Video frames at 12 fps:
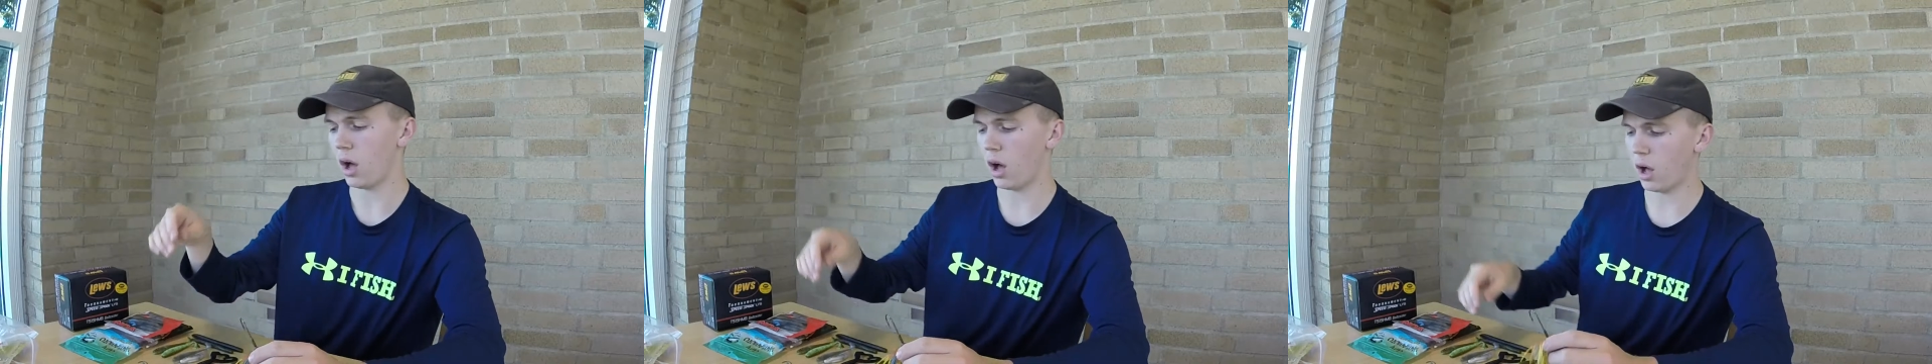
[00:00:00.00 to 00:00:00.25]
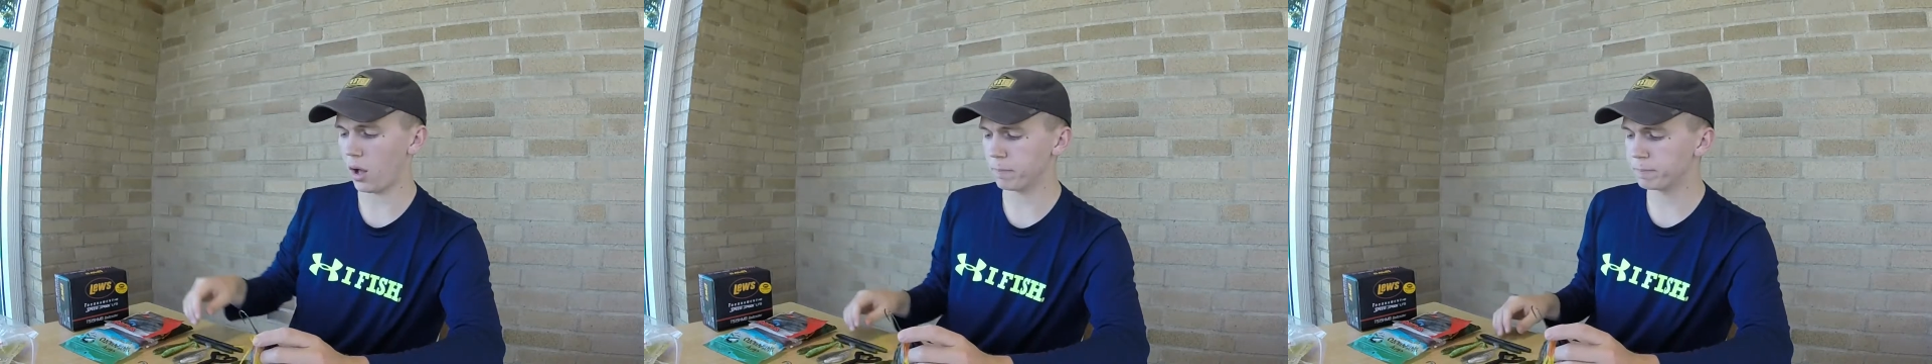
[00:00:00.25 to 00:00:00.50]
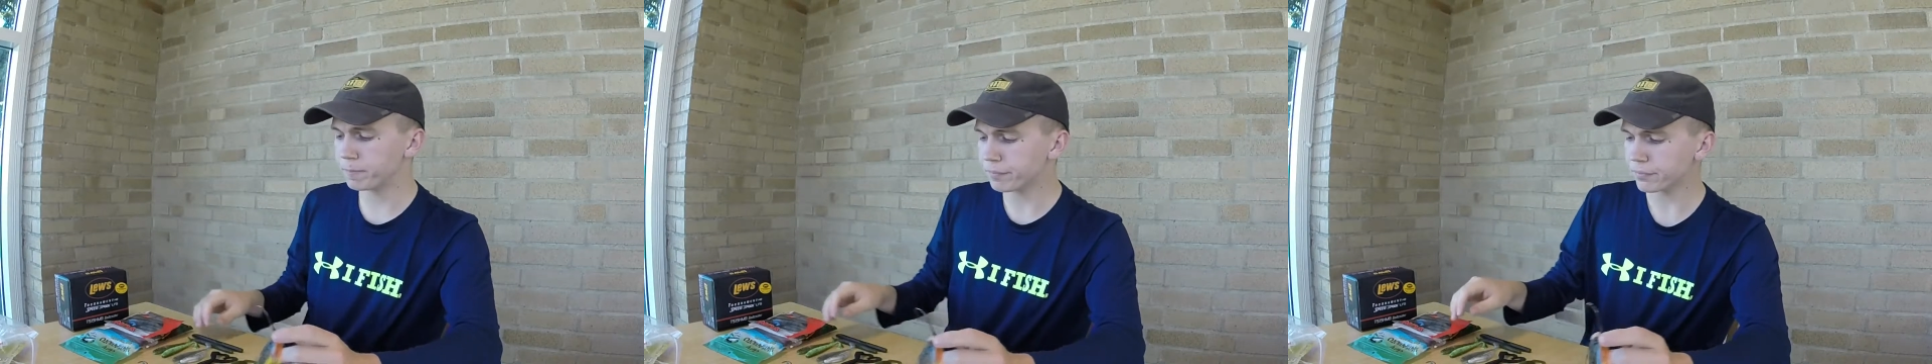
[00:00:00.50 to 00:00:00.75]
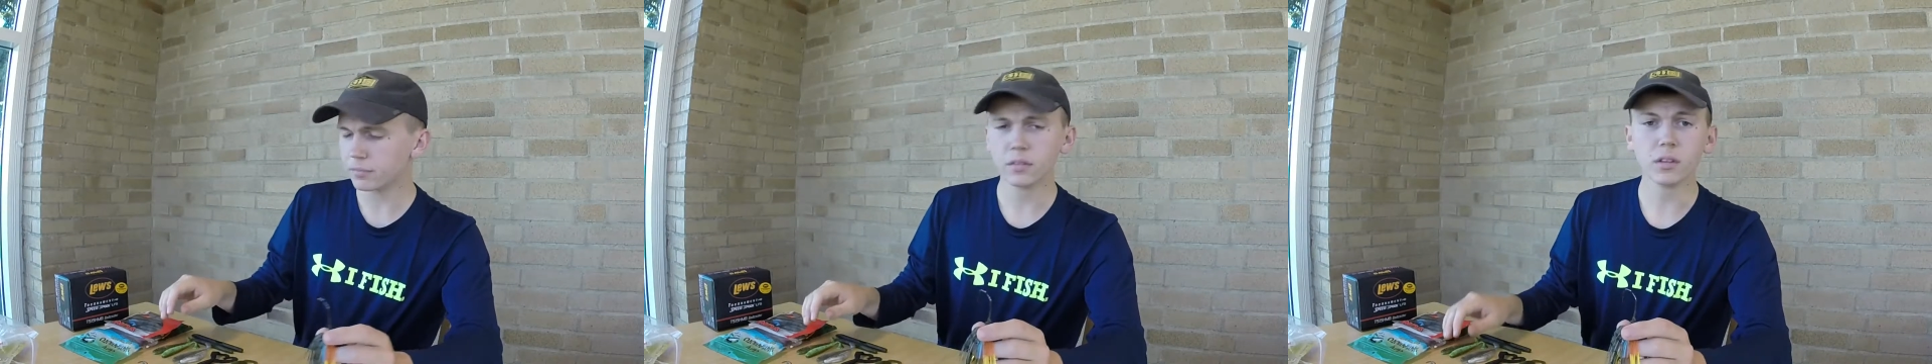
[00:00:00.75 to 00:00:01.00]

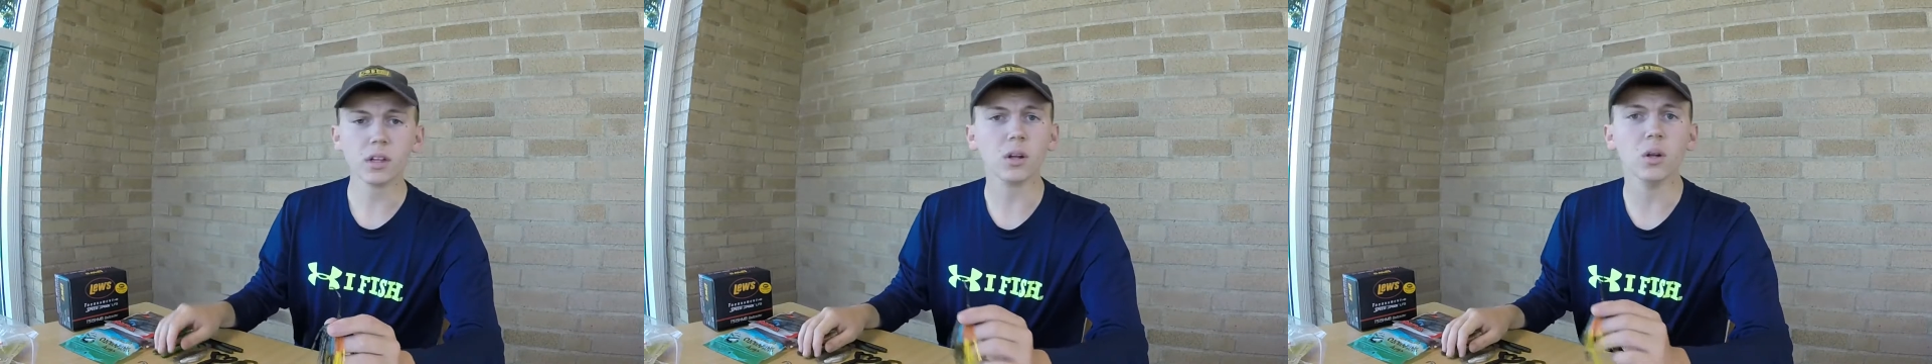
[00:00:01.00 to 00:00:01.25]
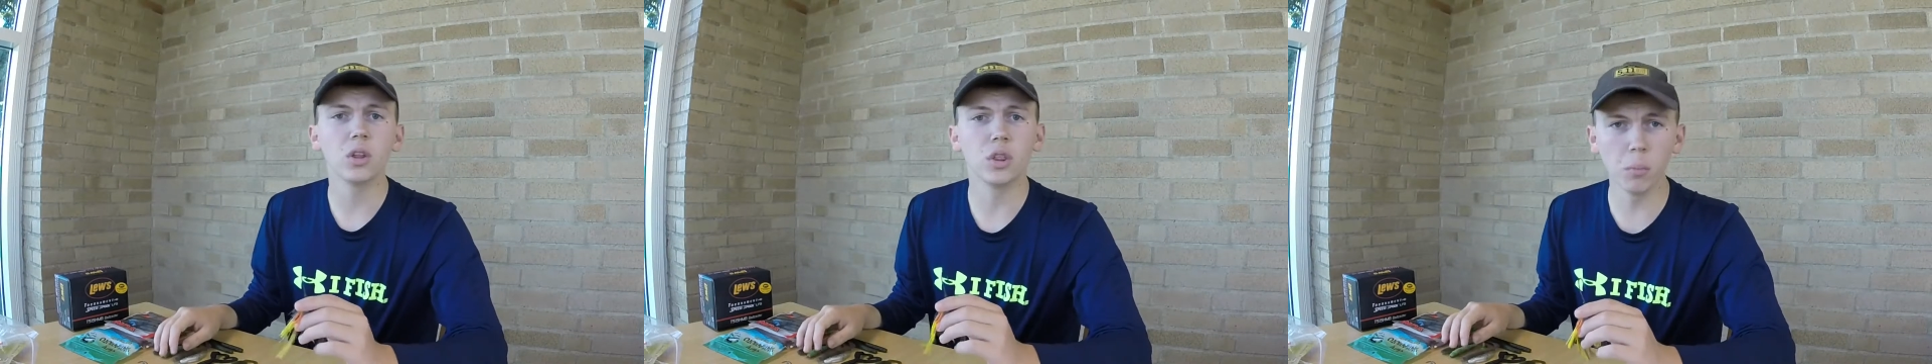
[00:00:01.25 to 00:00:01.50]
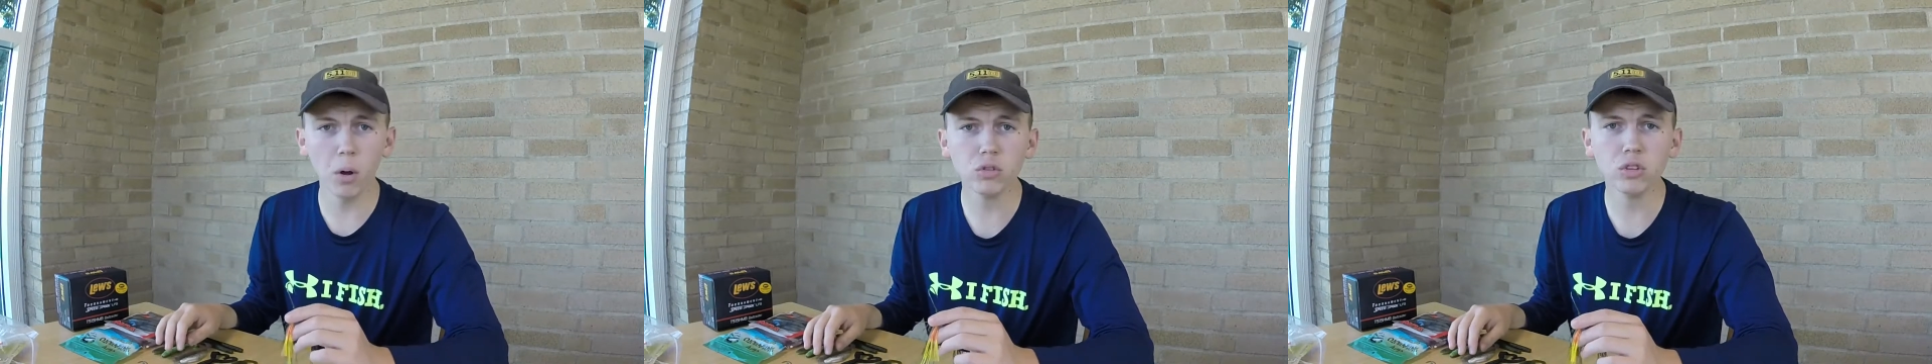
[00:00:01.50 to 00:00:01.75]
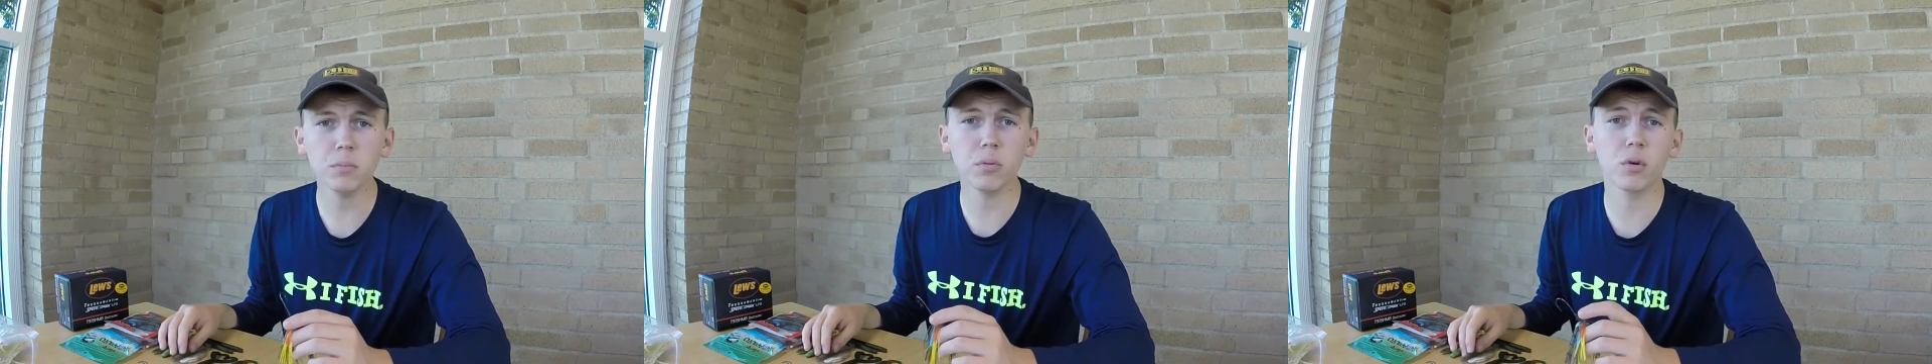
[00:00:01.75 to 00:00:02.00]
The
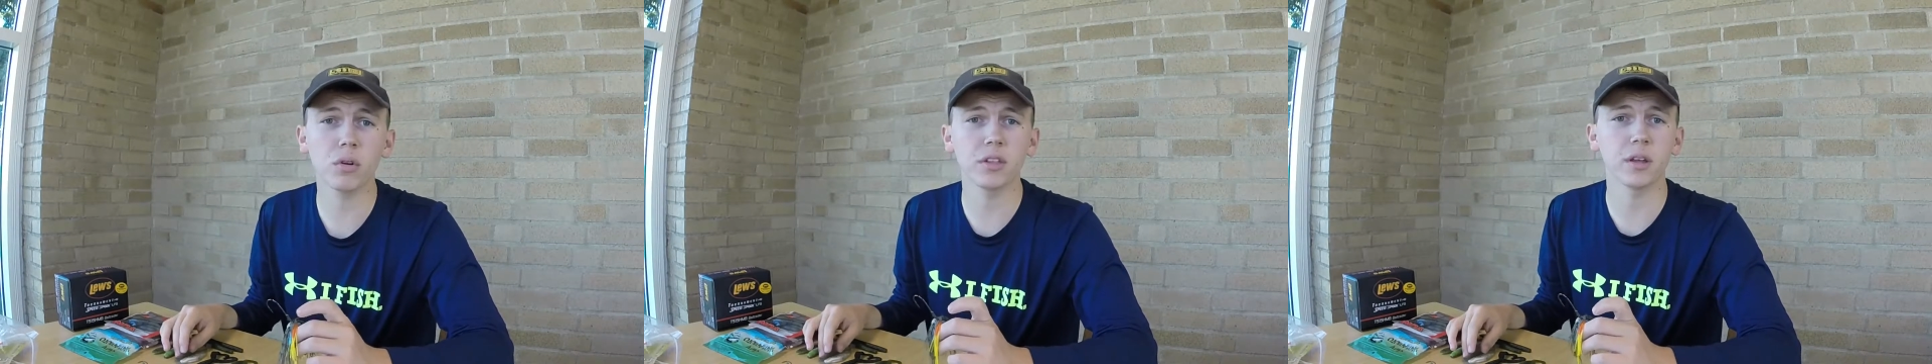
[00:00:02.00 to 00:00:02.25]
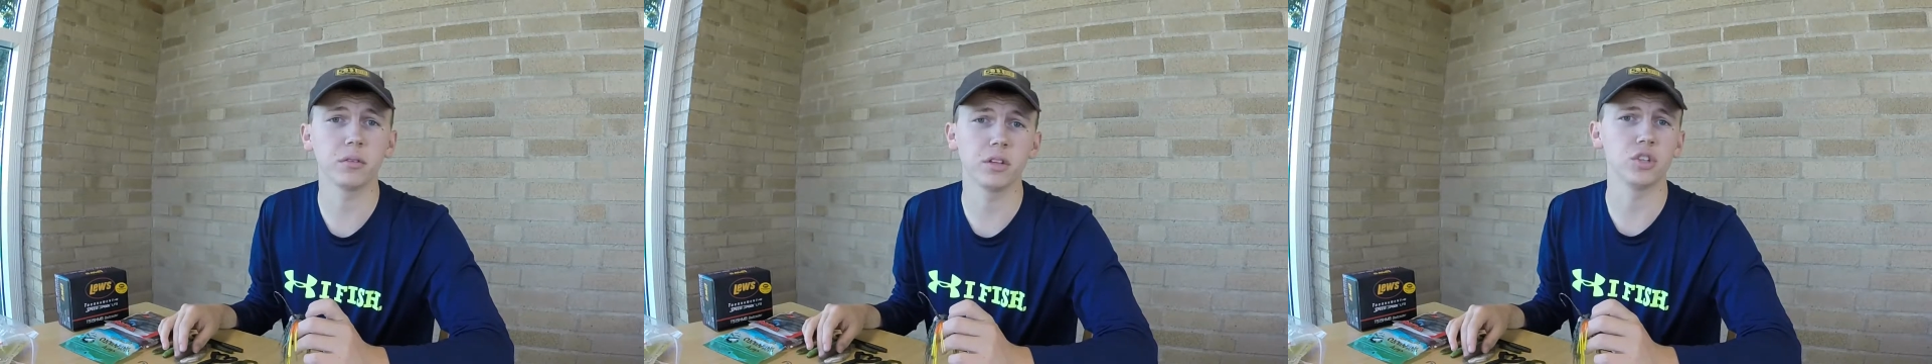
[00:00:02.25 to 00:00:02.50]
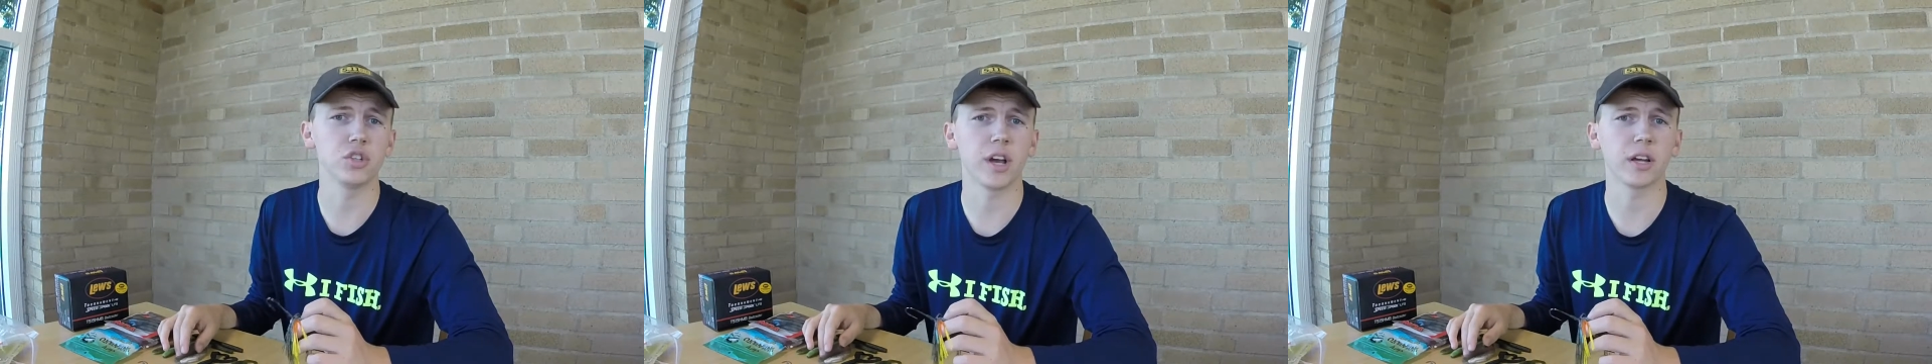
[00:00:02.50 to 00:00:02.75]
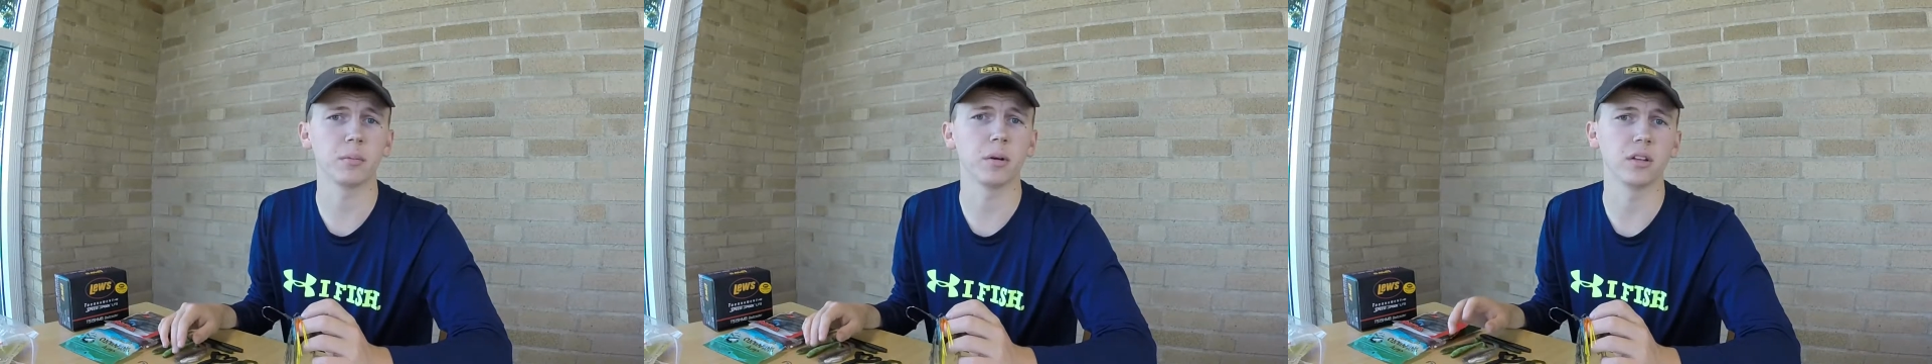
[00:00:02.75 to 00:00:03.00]
most important thing with these
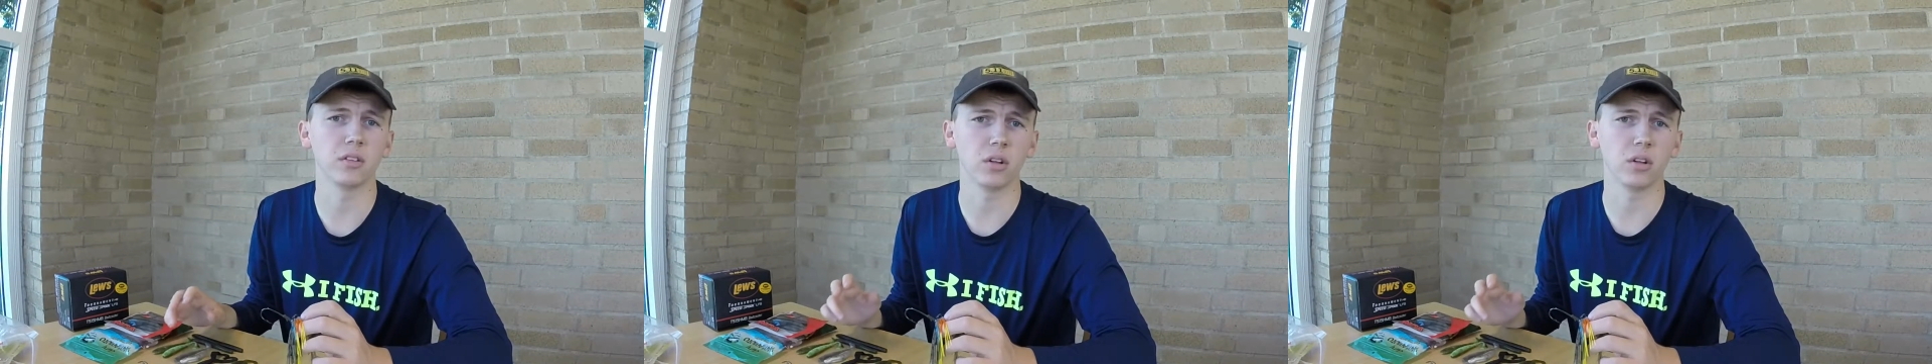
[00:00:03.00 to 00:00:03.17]
chatterbaits,